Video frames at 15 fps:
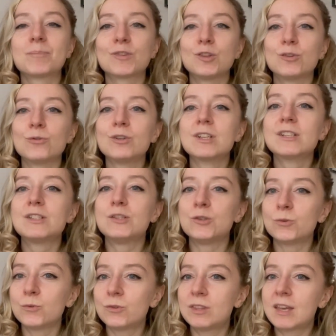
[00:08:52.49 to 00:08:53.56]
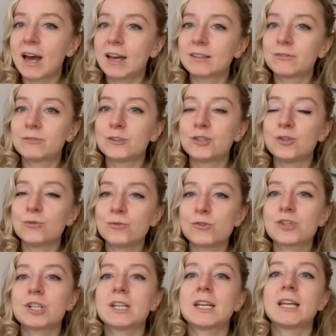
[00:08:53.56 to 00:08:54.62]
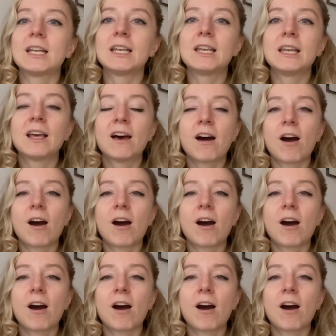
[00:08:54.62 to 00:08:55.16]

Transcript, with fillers: you exude that Venusian,